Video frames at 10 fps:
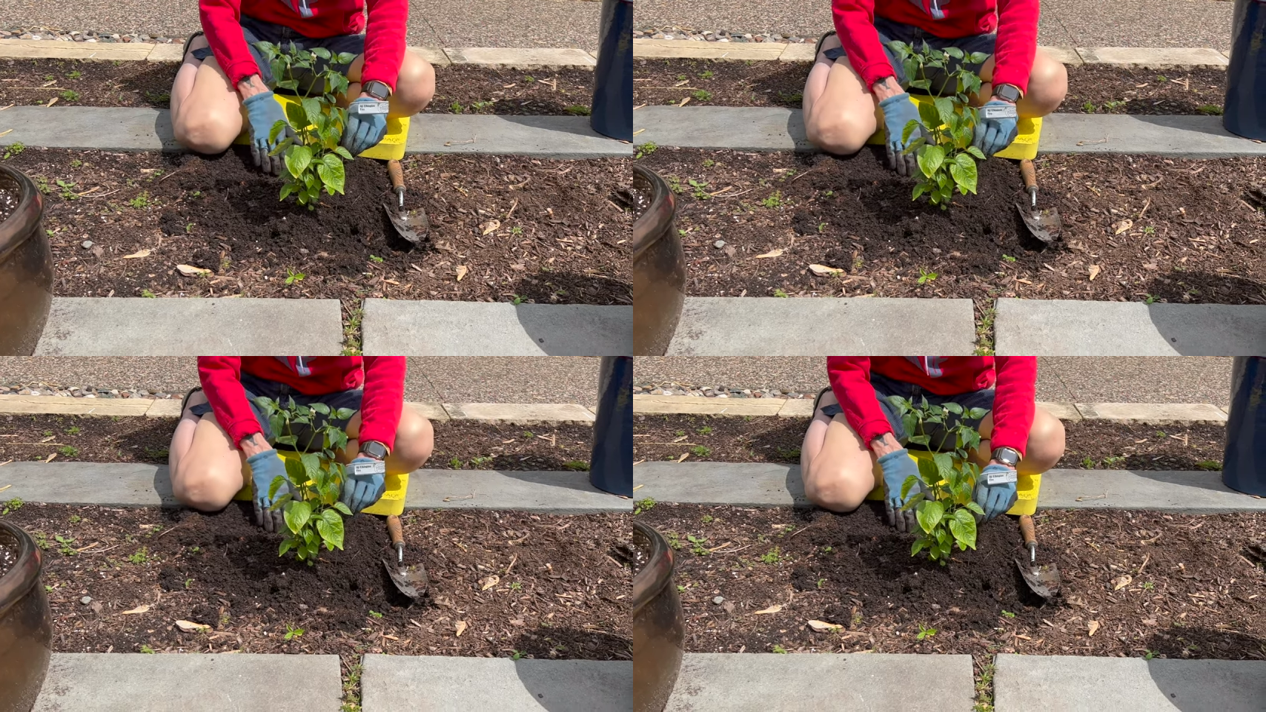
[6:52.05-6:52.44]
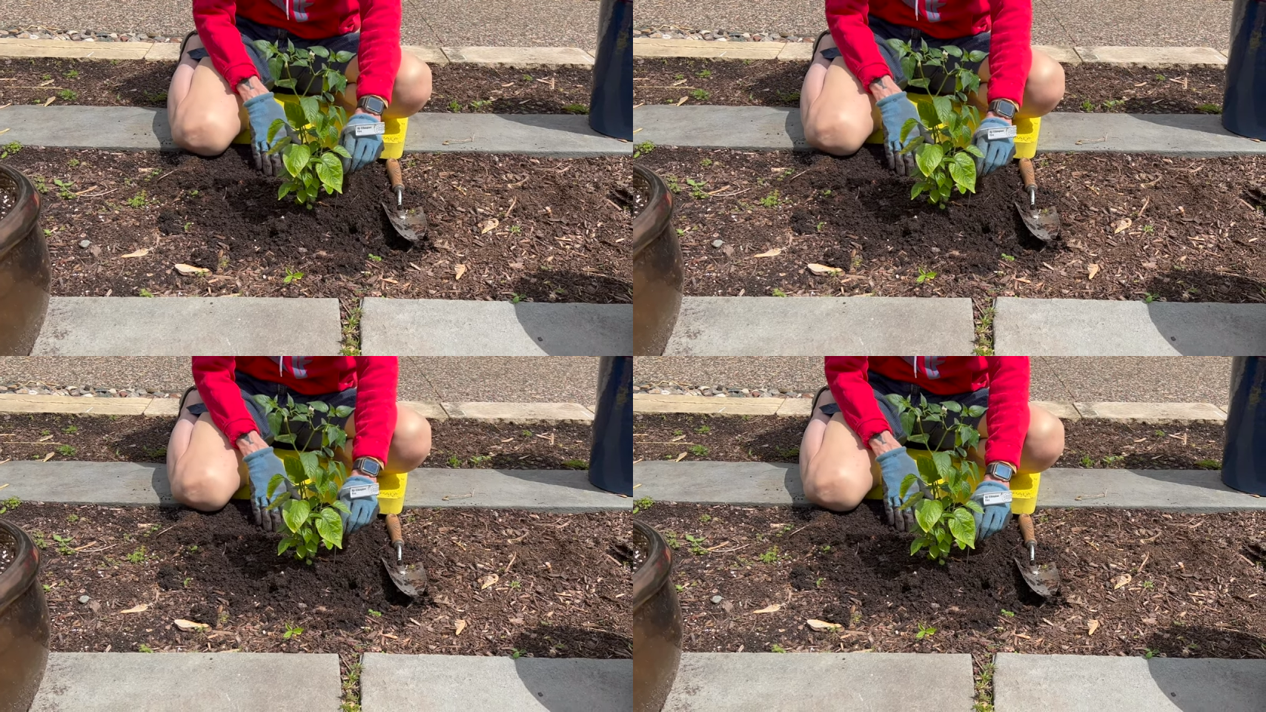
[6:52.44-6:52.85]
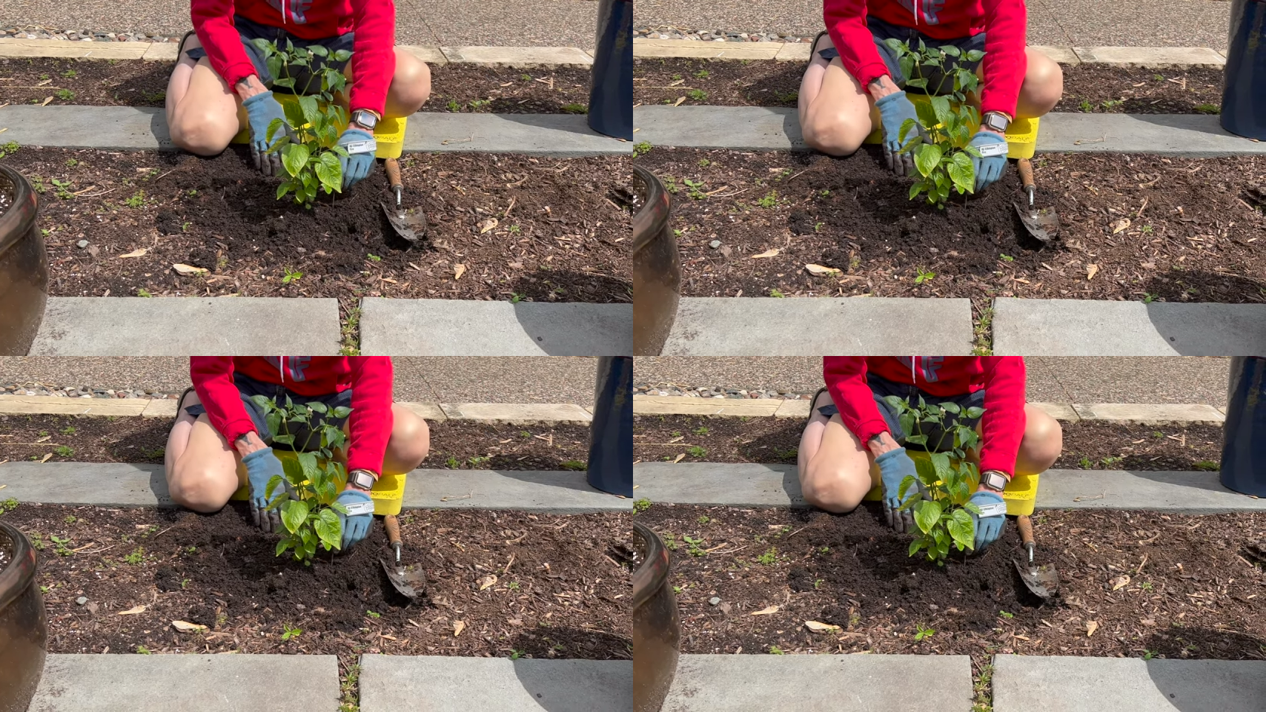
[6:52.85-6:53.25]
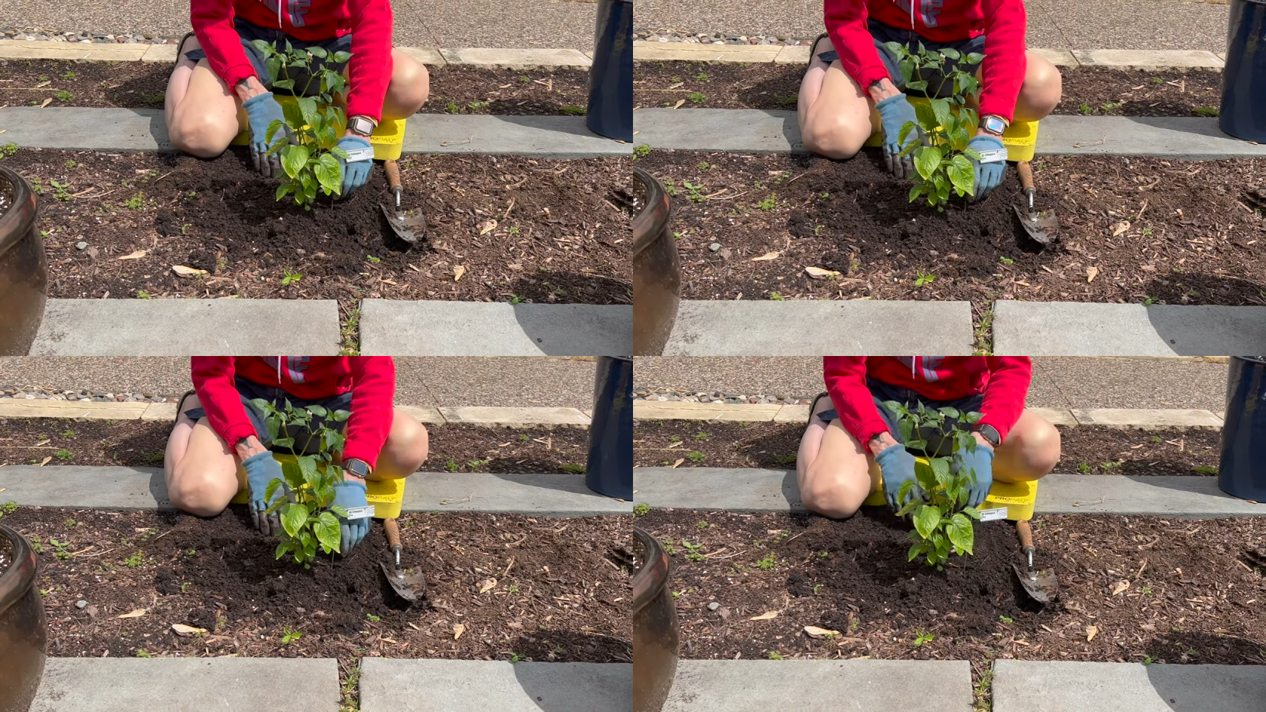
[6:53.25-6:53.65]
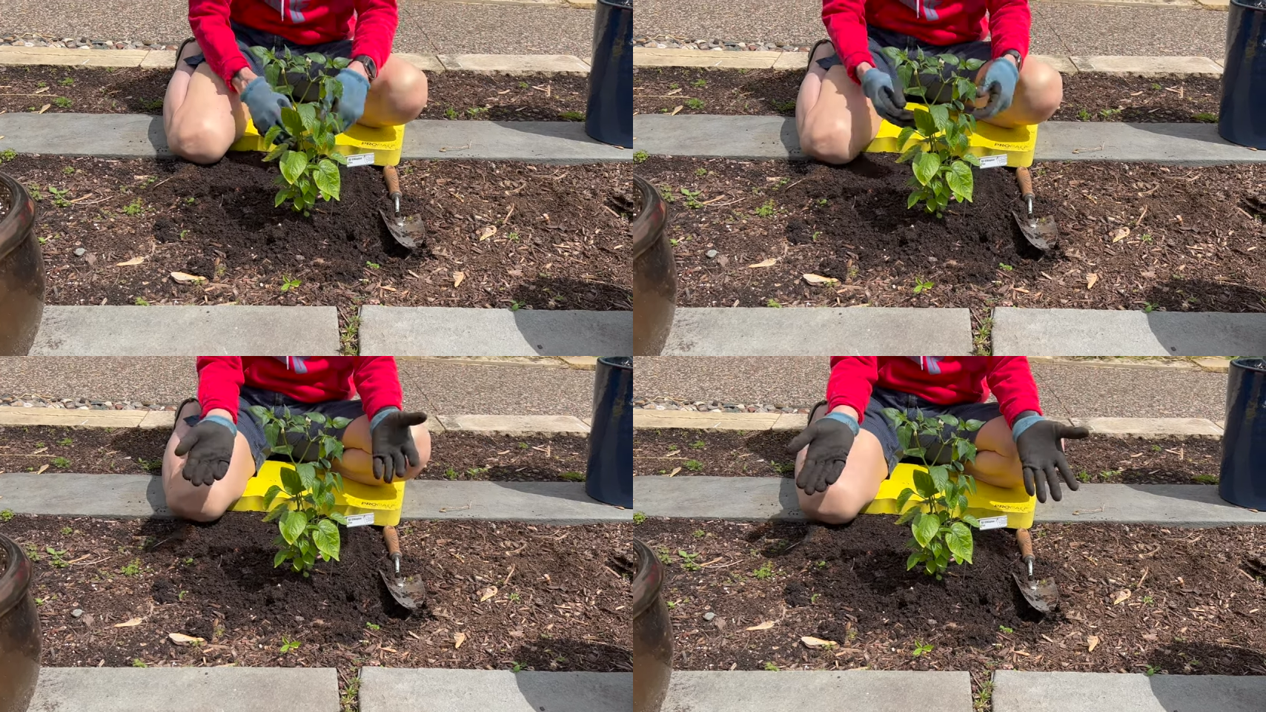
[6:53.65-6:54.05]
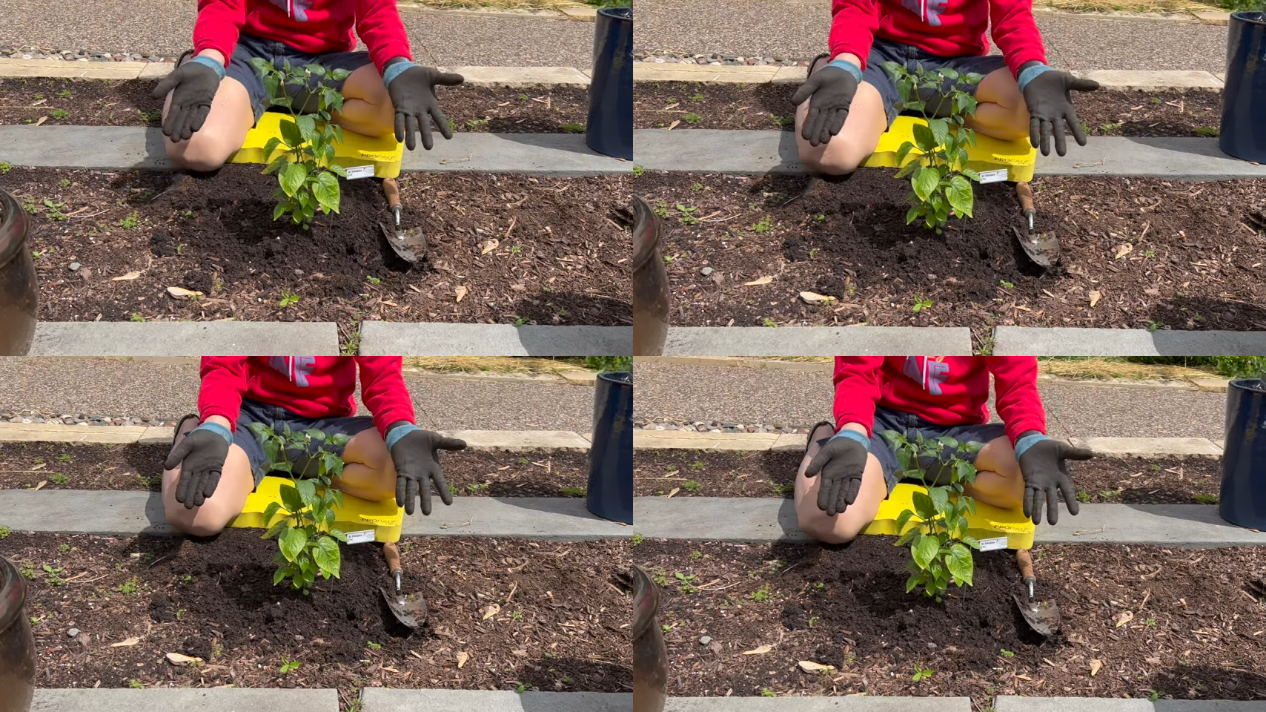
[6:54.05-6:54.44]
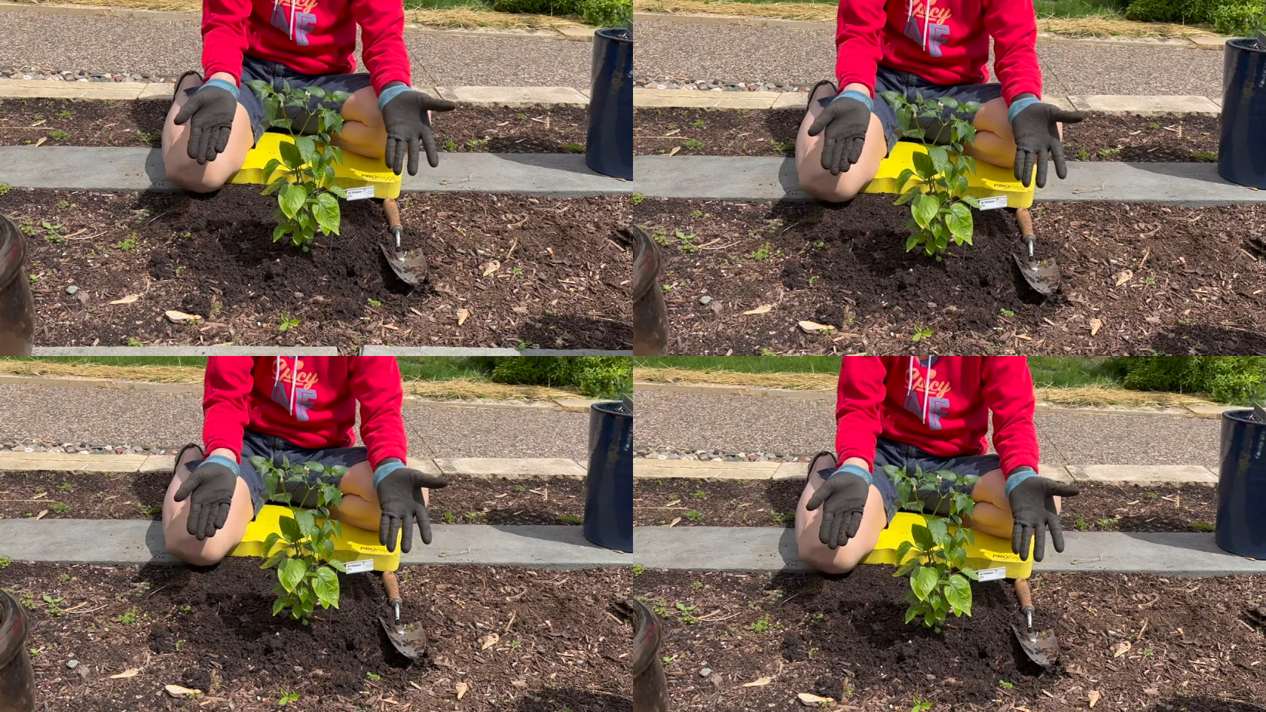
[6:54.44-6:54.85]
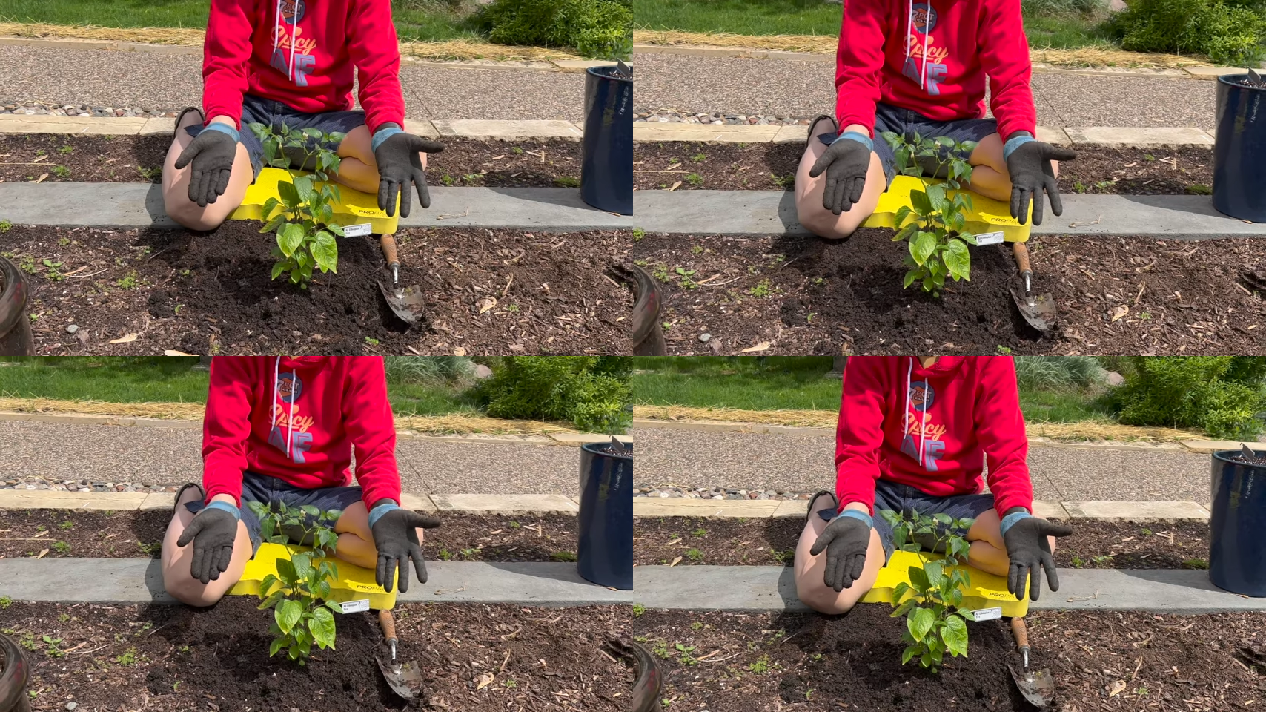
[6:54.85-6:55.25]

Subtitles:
No face is visible, so there are no lips to read.